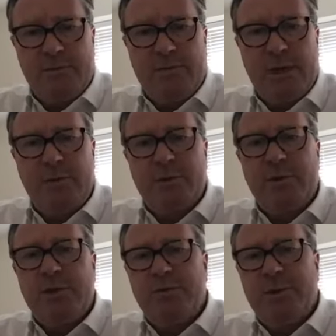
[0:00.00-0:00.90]
people
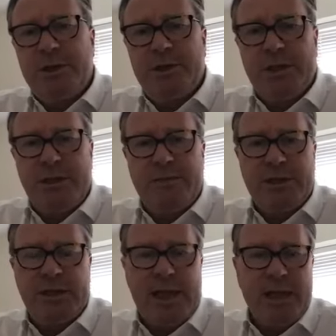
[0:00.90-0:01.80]
should be
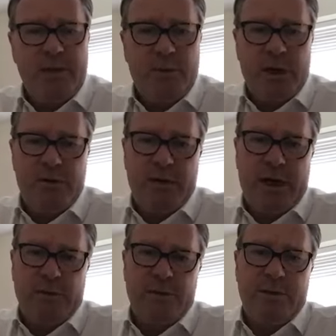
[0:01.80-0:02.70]
achieving anywhere
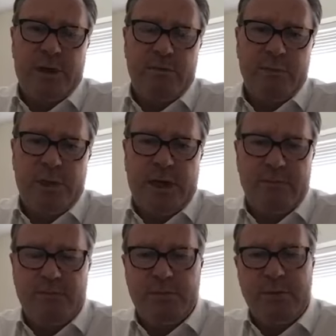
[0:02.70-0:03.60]
around
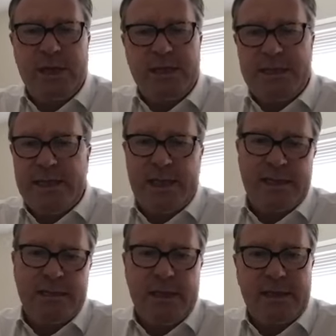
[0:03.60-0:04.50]

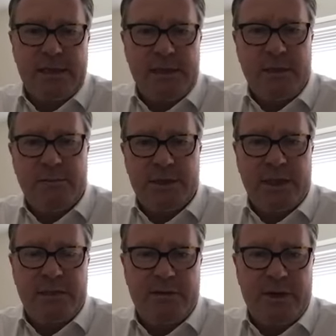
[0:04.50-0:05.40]

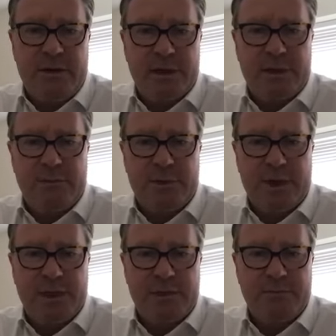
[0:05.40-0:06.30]
98-99% of their asking
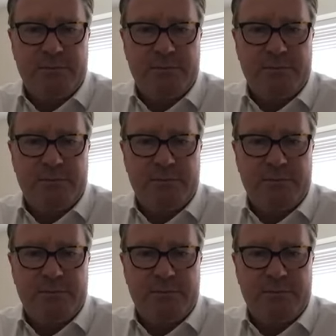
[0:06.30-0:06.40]
price.